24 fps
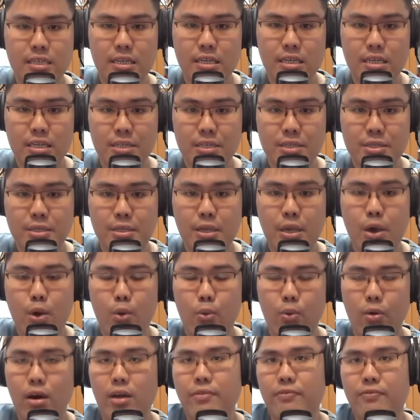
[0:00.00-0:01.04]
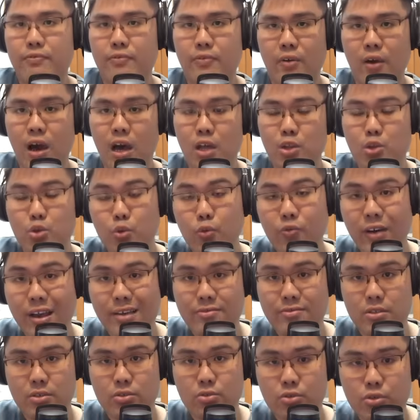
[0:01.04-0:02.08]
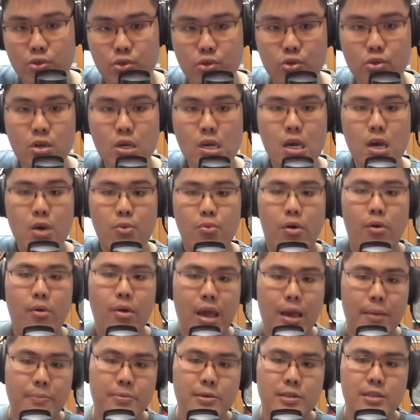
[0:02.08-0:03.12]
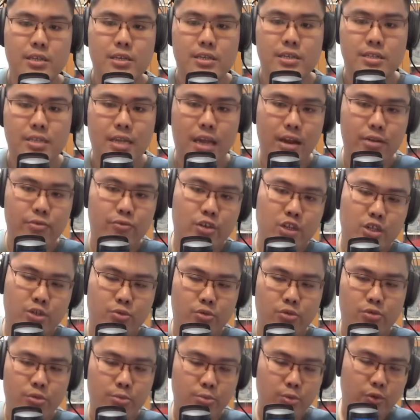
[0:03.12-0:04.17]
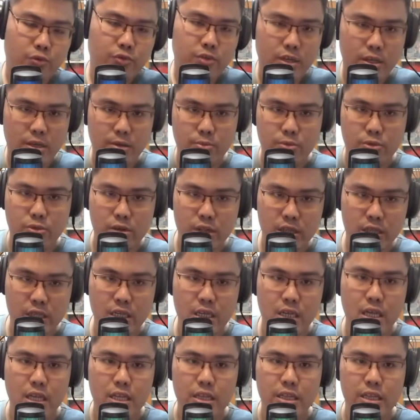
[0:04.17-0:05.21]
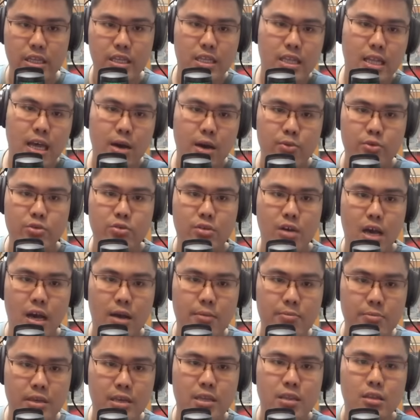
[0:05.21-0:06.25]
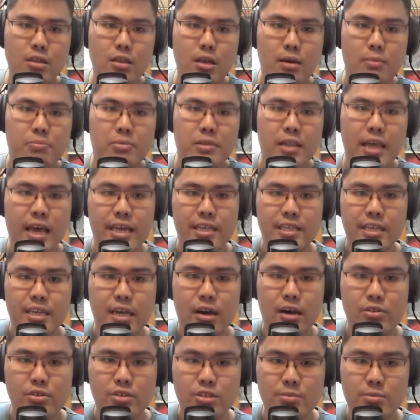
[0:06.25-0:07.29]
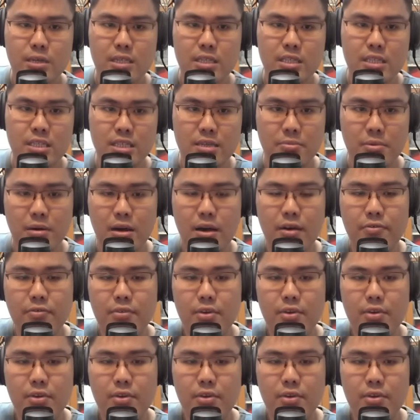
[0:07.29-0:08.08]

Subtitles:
is 250. So what will happen is Heinrich will remove the immunity, Dina will come in, apply the ultimate debuff,